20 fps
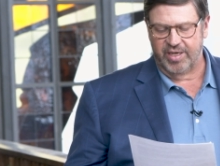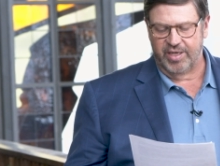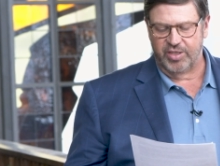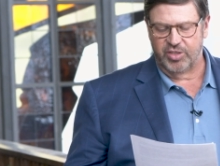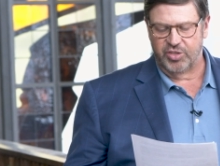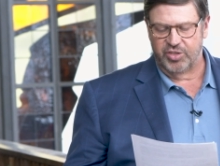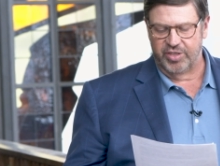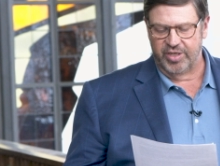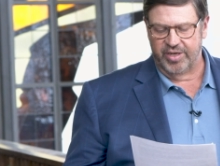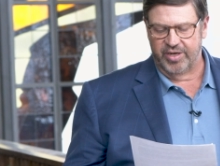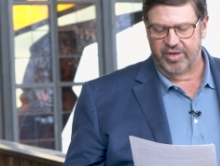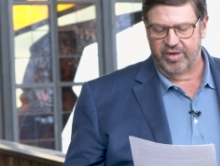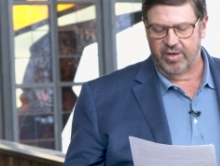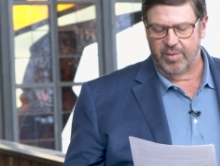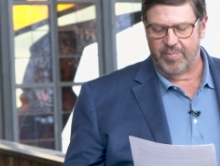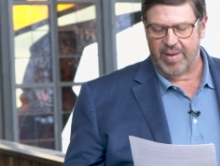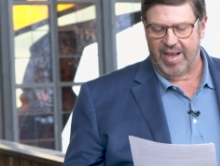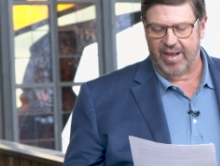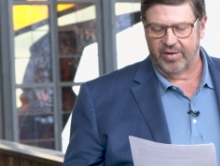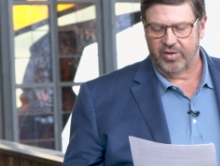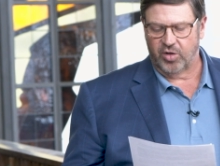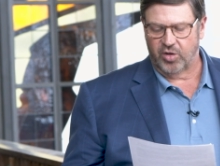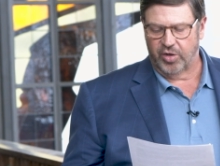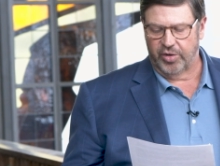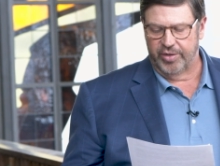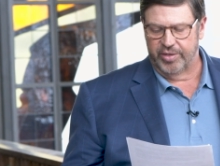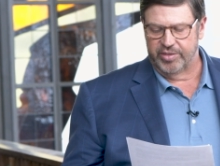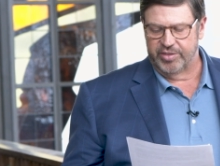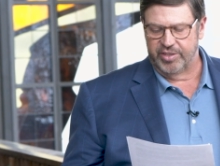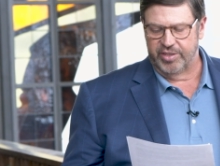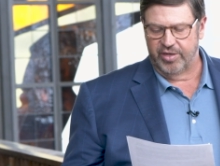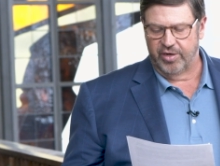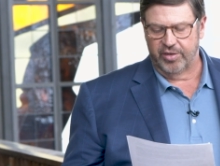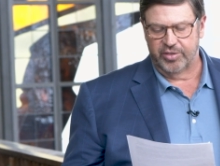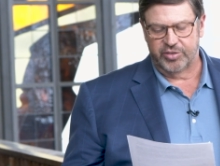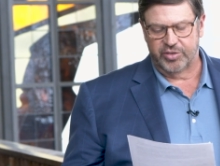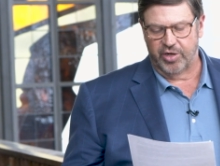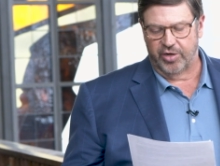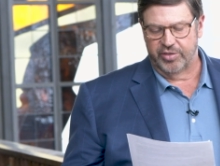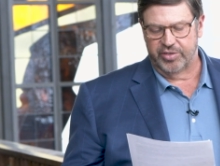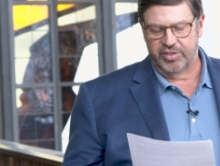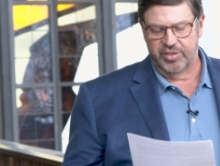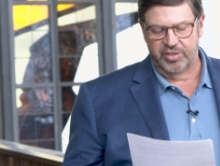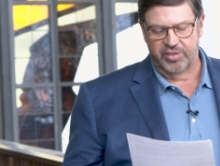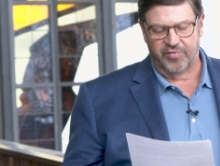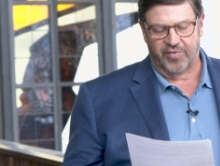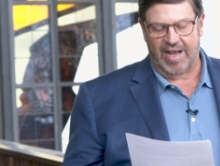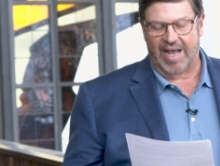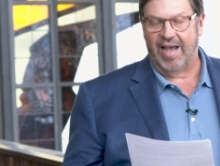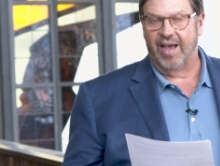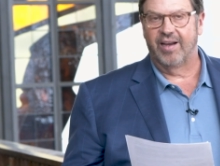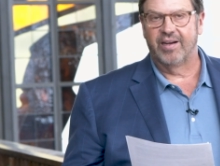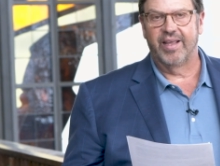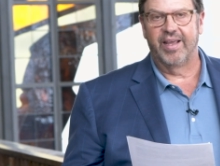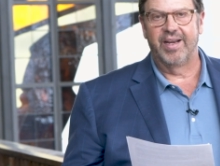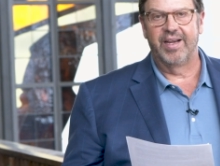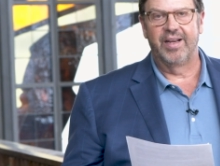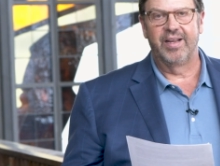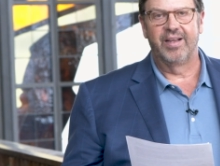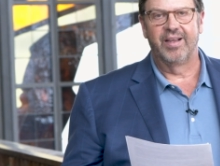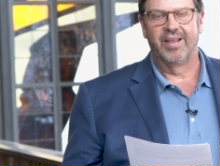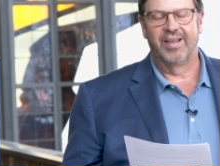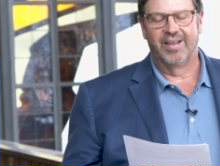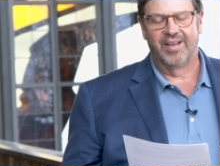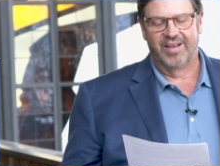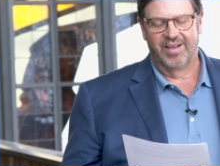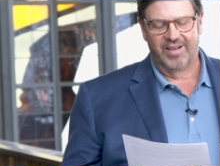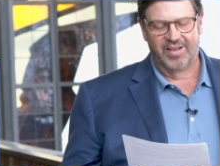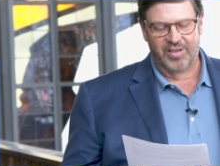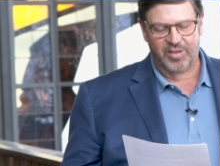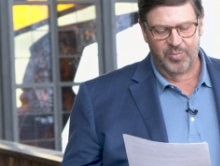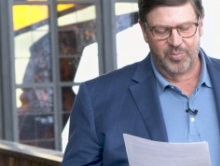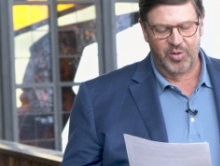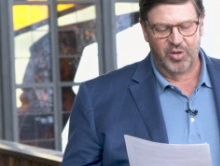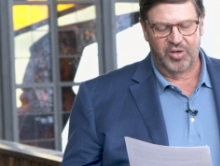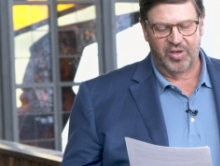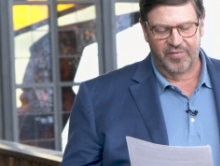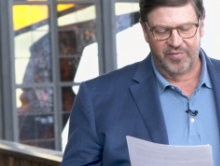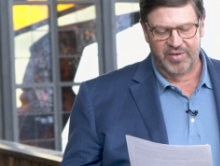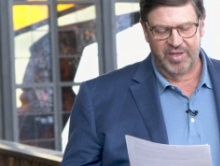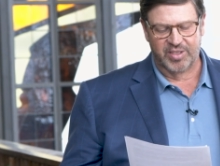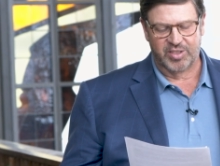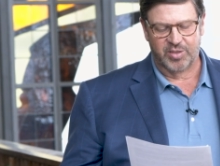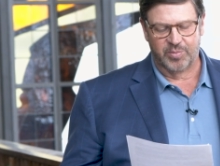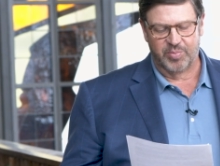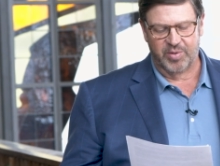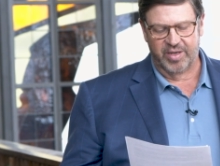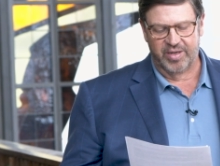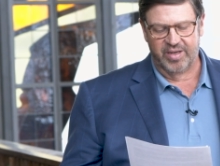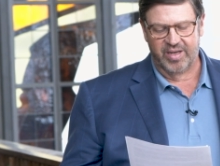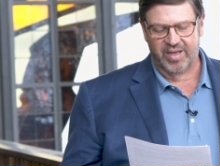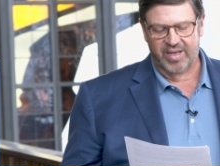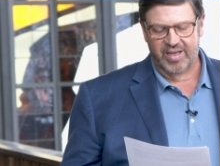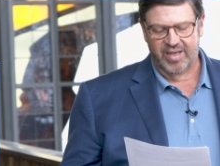each year about clergy or churches violating the Book of Discipline,